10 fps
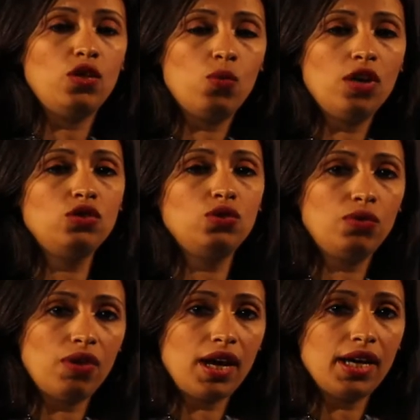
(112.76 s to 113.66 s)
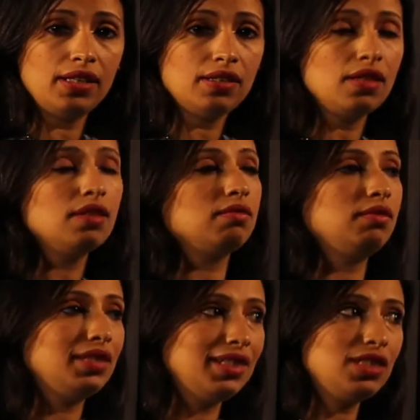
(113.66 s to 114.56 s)
you want to write a
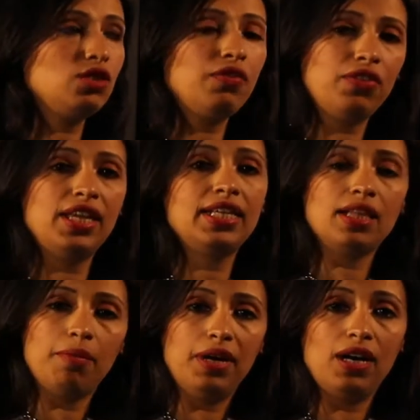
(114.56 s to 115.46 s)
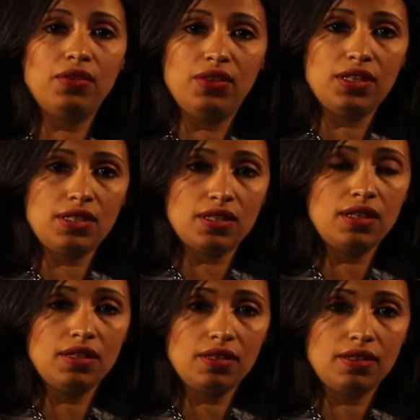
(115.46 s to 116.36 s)
list of things about this
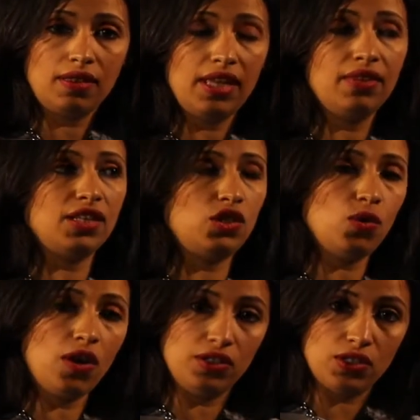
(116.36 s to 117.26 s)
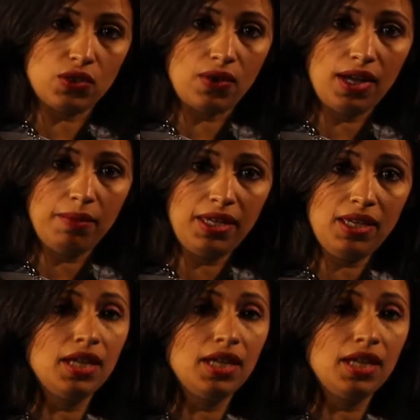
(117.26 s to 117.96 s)
thing that you are describing,